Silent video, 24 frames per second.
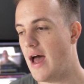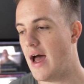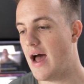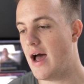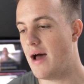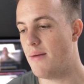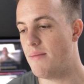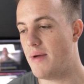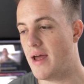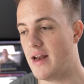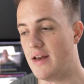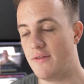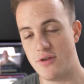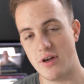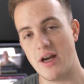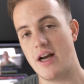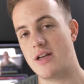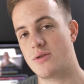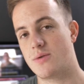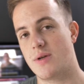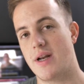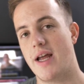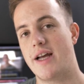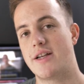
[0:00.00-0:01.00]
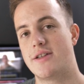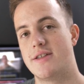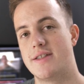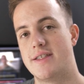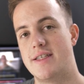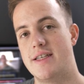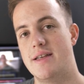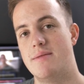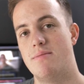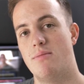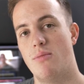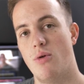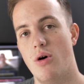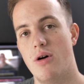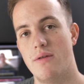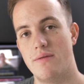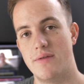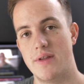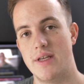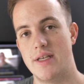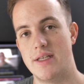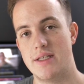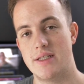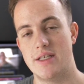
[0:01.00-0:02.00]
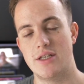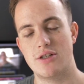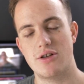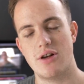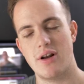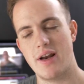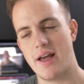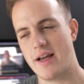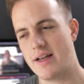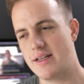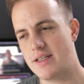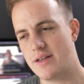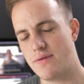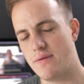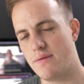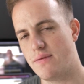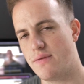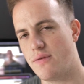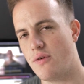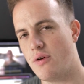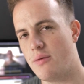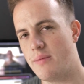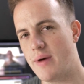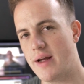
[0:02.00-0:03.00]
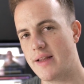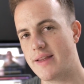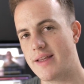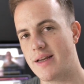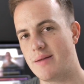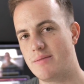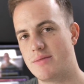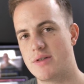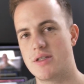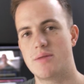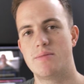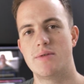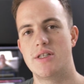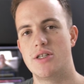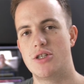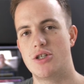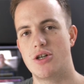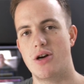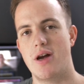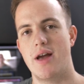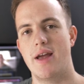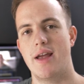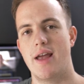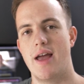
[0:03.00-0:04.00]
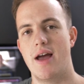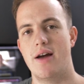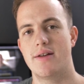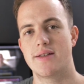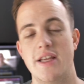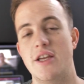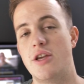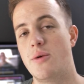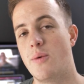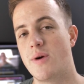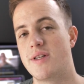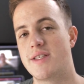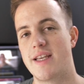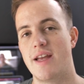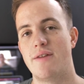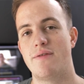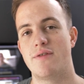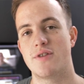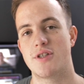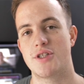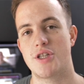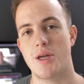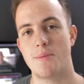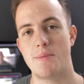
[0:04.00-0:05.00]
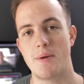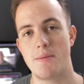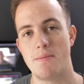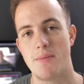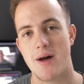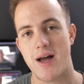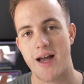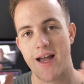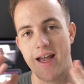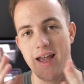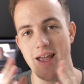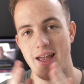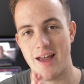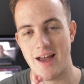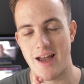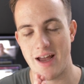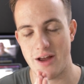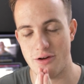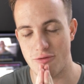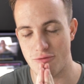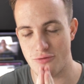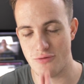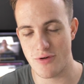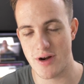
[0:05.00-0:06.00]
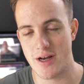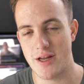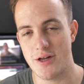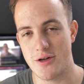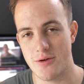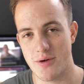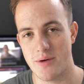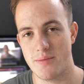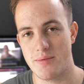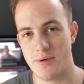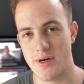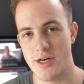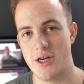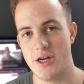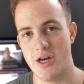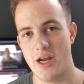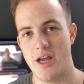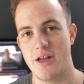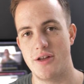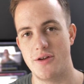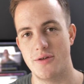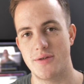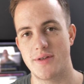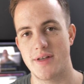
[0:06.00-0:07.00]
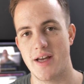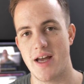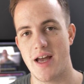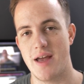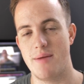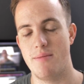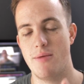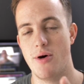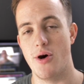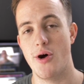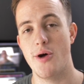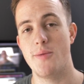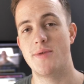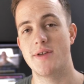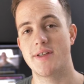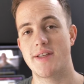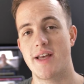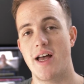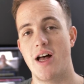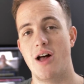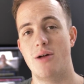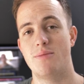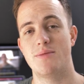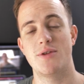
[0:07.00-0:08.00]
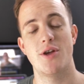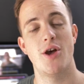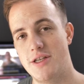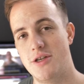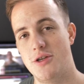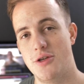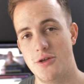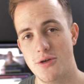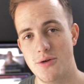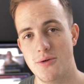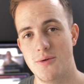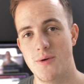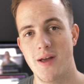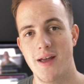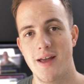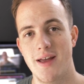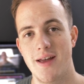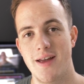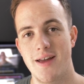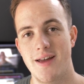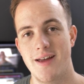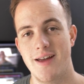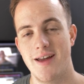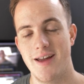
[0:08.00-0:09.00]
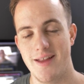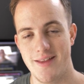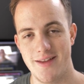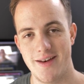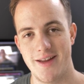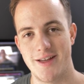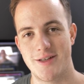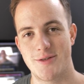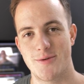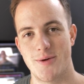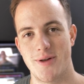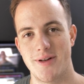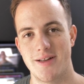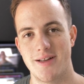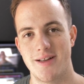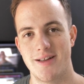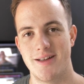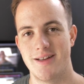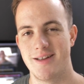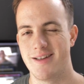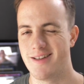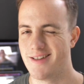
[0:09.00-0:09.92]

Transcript: And if you guys would like to see more of these are like a different format that I'm just busy trying out. Thank you once again for stopping by. I really do appreciate your time. Hope this helped you in the next one.